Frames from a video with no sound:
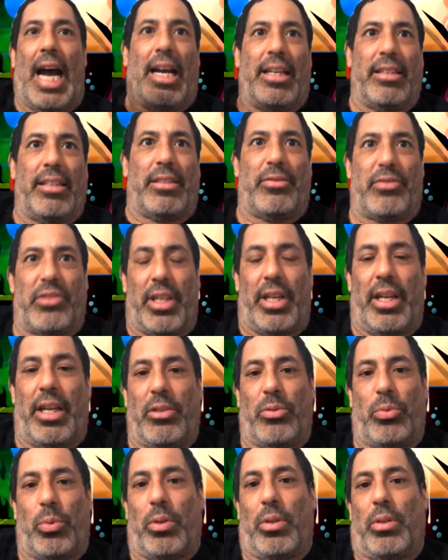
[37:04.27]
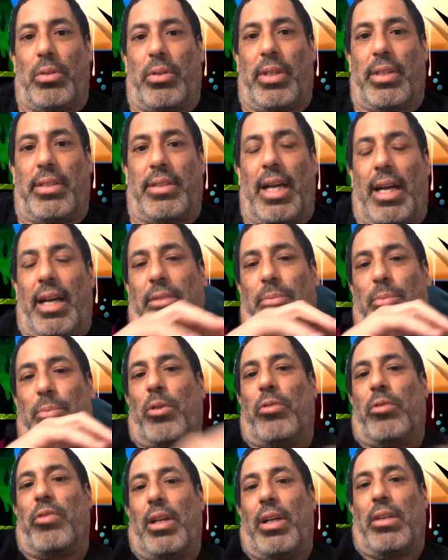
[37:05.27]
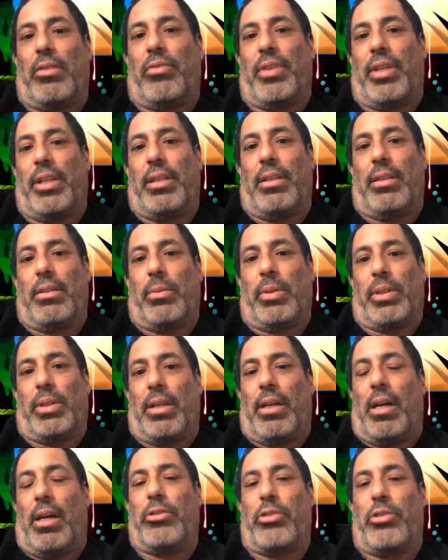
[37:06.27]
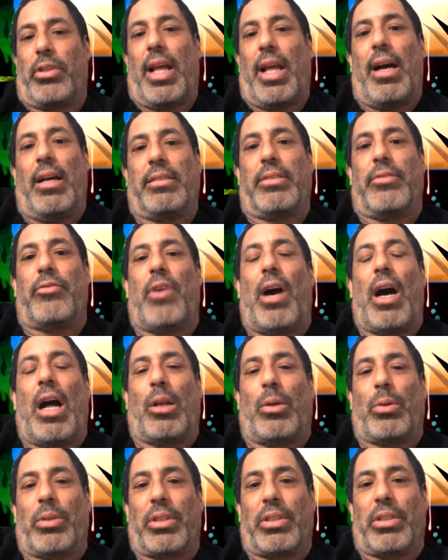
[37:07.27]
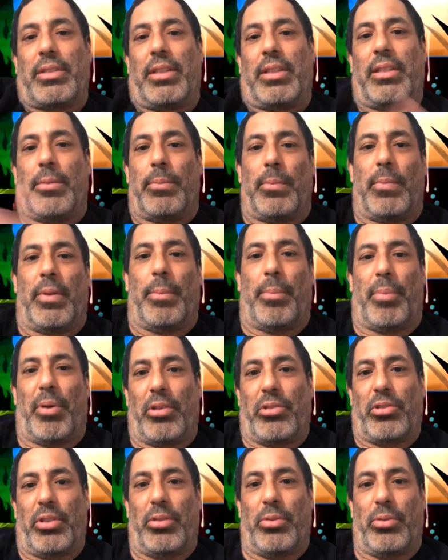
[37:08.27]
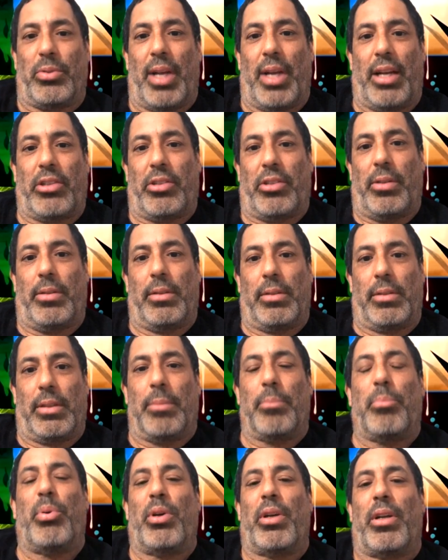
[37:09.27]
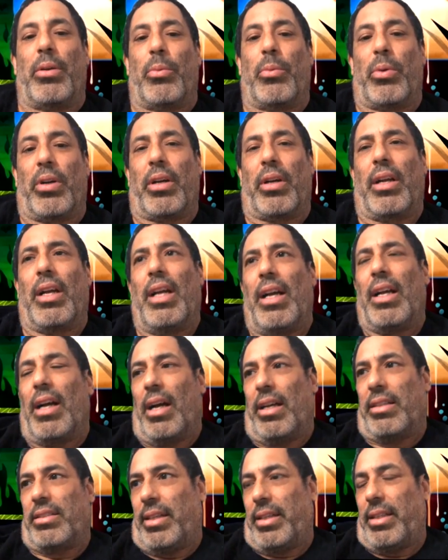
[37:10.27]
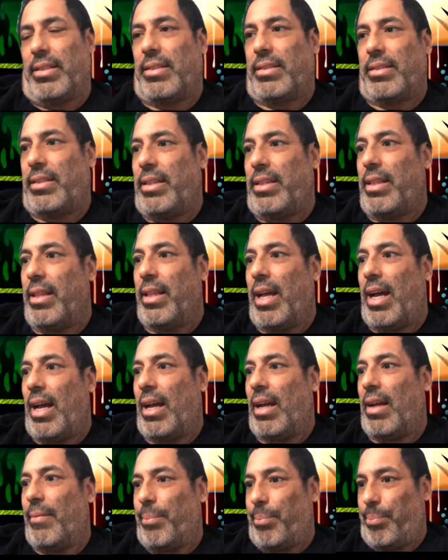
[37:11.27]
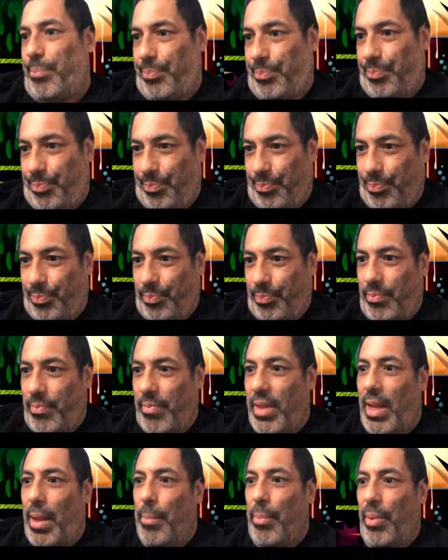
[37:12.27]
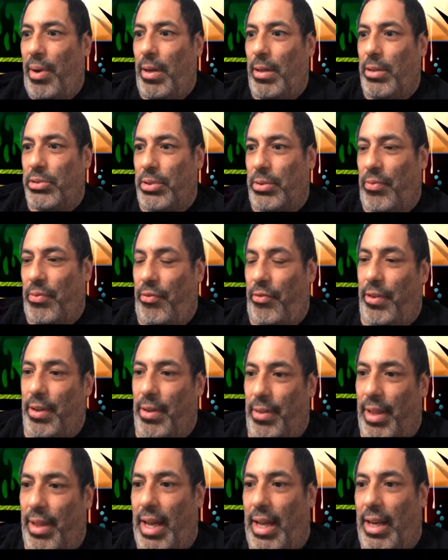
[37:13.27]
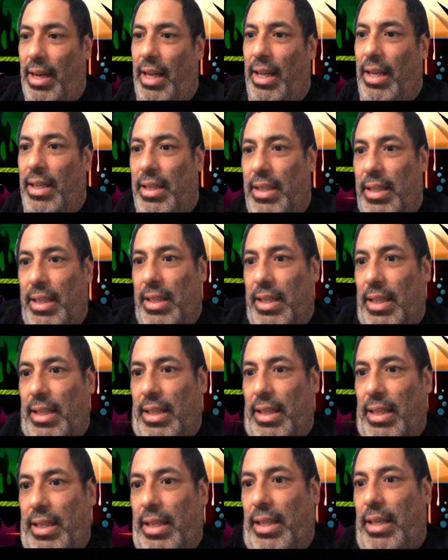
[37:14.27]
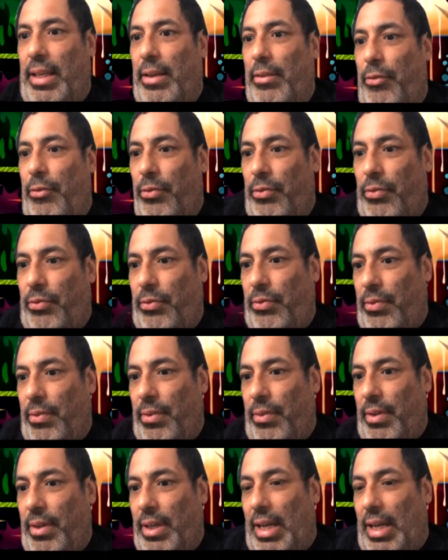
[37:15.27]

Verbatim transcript: the eyes of today's world, this guy's more relevant with 100,000 followers than the person who's actually can put in work. So I can see that. But I also feel that if,